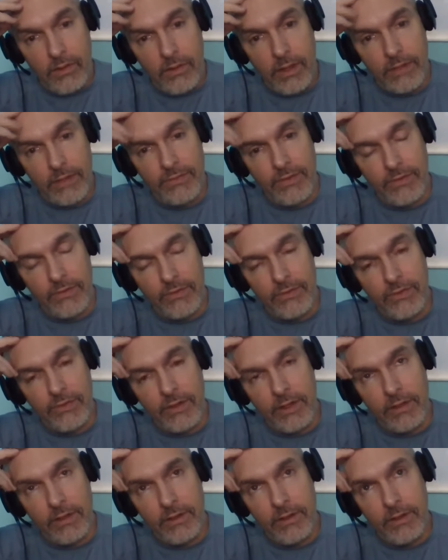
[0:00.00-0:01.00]
That's
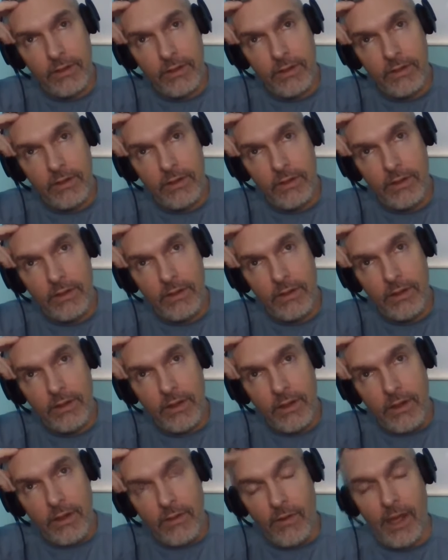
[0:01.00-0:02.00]
interesting.
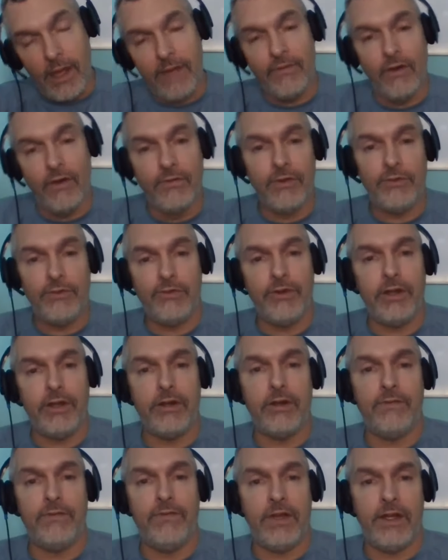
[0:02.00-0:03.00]
Well, I have over three
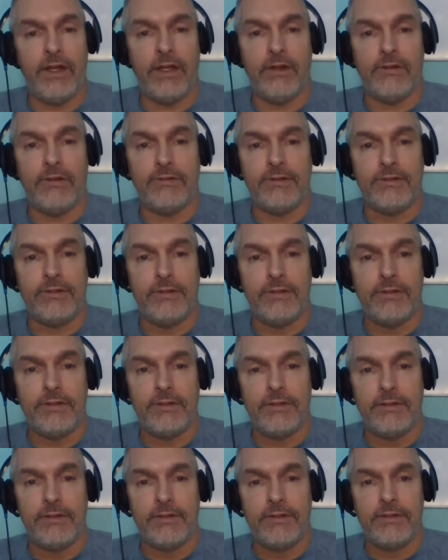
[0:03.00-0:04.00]
hundred videos.
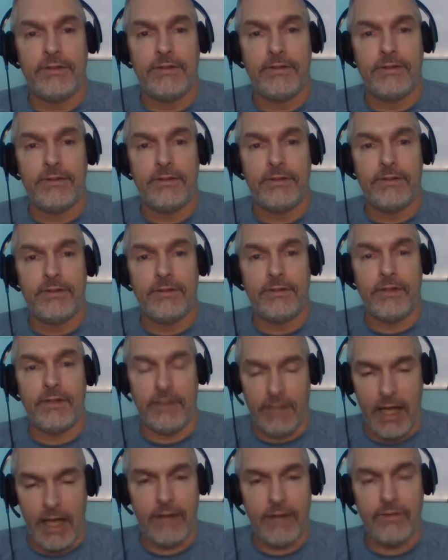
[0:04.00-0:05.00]

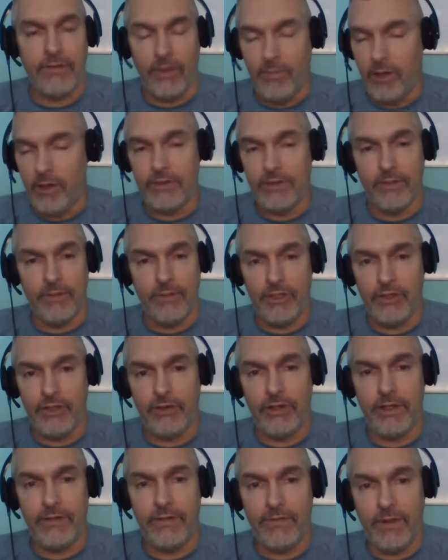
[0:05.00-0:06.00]
A lot of the mo the
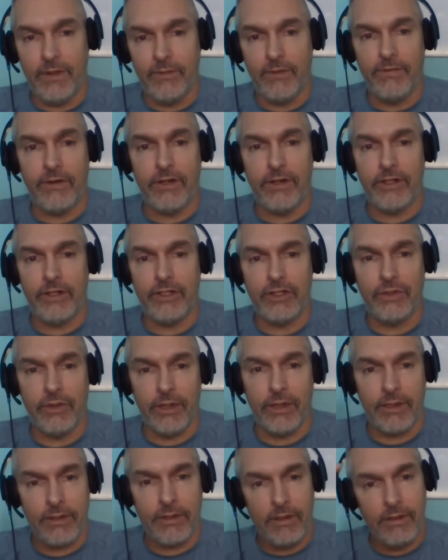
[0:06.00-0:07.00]
majority of them are very
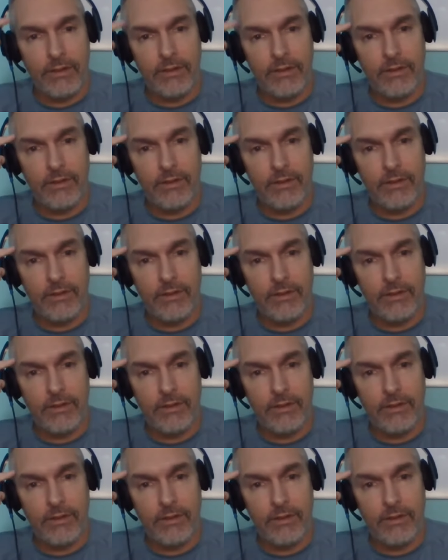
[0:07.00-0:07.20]
short.